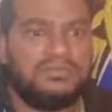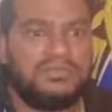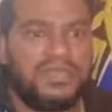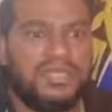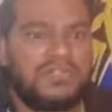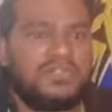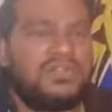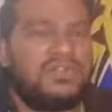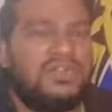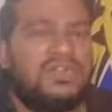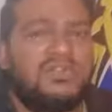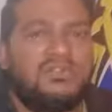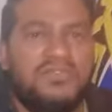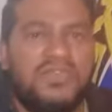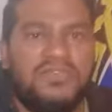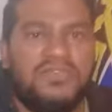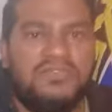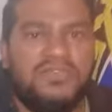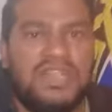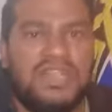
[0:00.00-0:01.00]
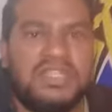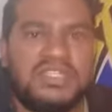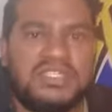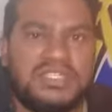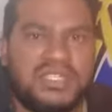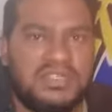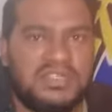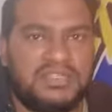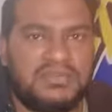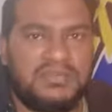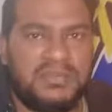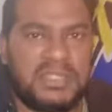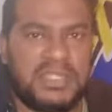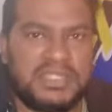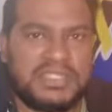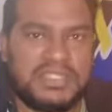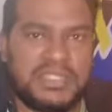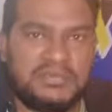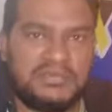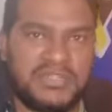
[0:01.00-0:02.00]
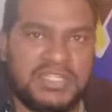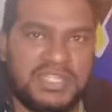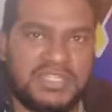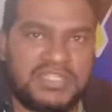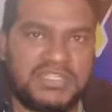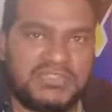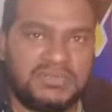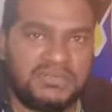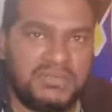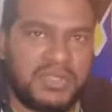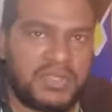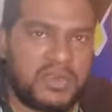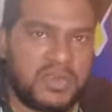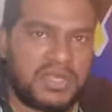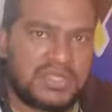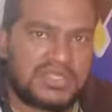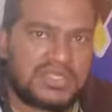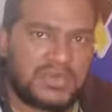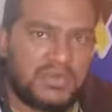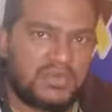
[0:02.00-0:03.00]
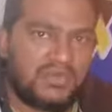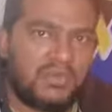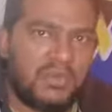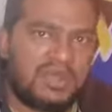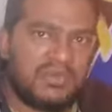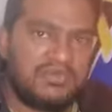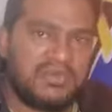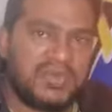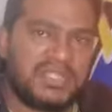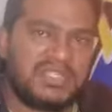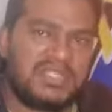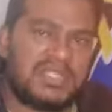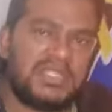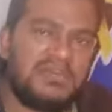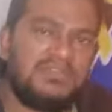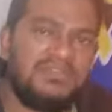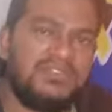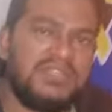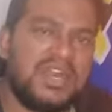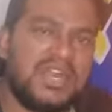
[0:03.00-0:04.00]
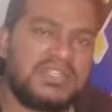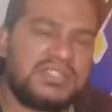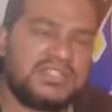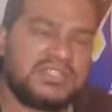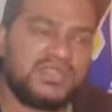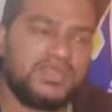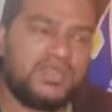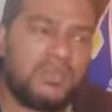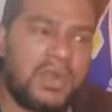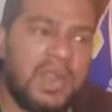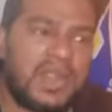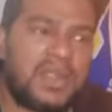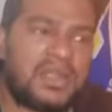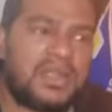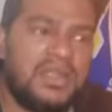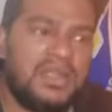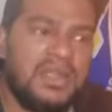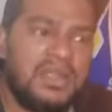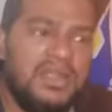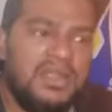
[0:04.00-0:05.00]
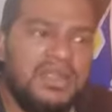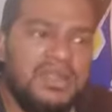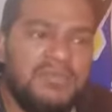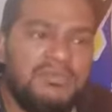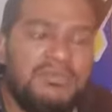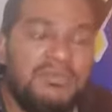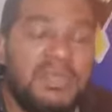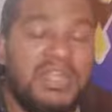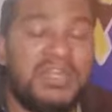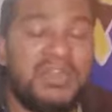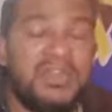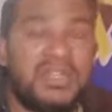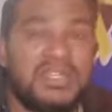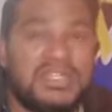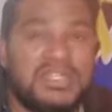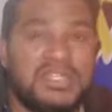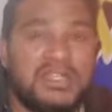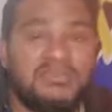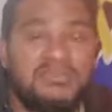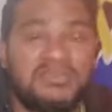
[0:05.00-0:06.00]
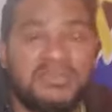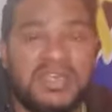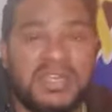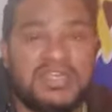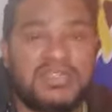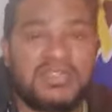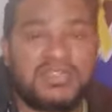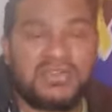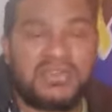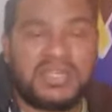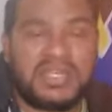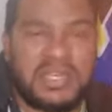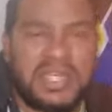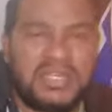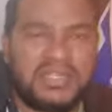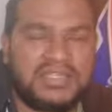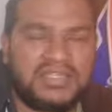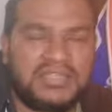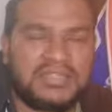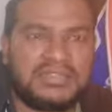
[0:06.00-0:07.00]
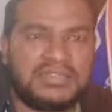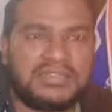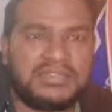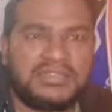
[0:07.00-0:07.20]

It's going to be very subjective, because what may seem fast to one may not seem fast to another.